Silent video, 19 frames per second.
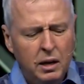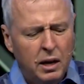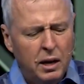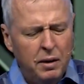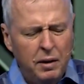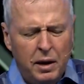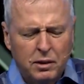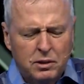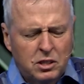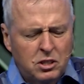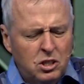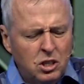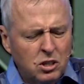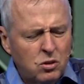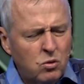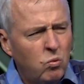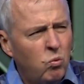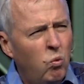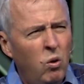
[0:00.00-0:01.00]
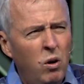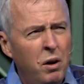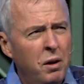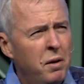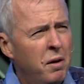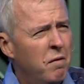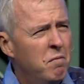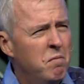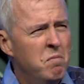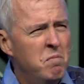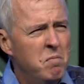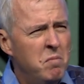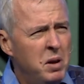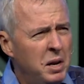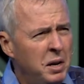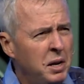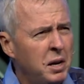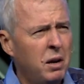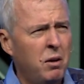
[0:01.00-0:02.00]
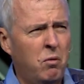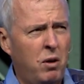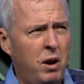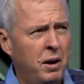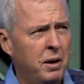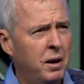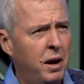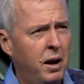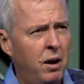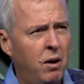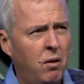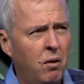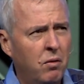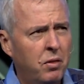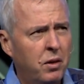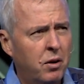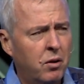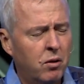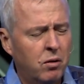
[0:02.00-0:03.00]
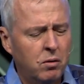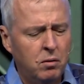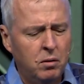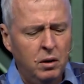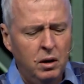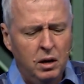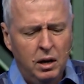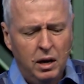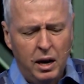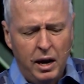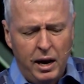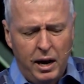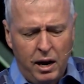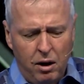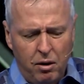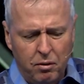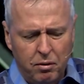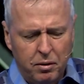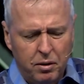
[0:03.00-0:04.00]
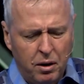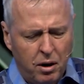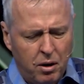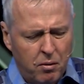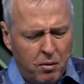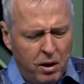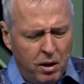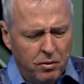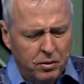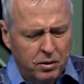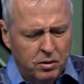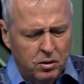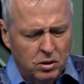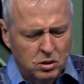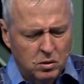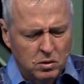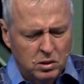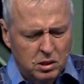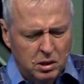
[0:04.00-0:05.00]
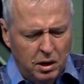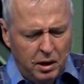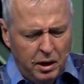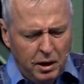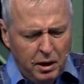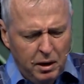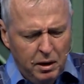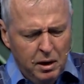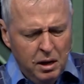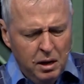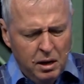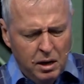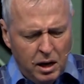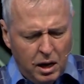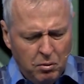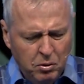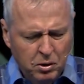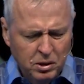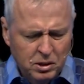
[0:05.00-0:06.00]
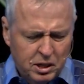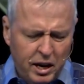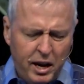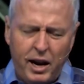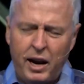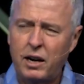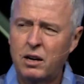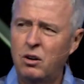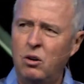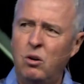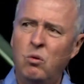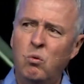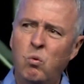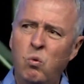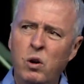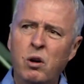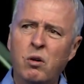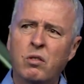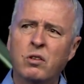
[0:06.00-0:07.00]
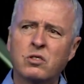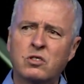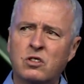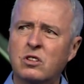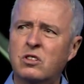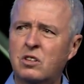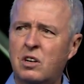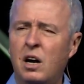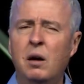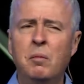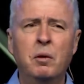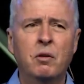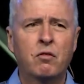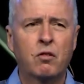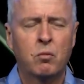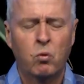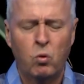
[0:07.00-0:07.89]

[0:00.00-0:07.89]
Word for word: And that's just one of many right now that are out around the Christmas. Today, I want to tackle where this is coming from.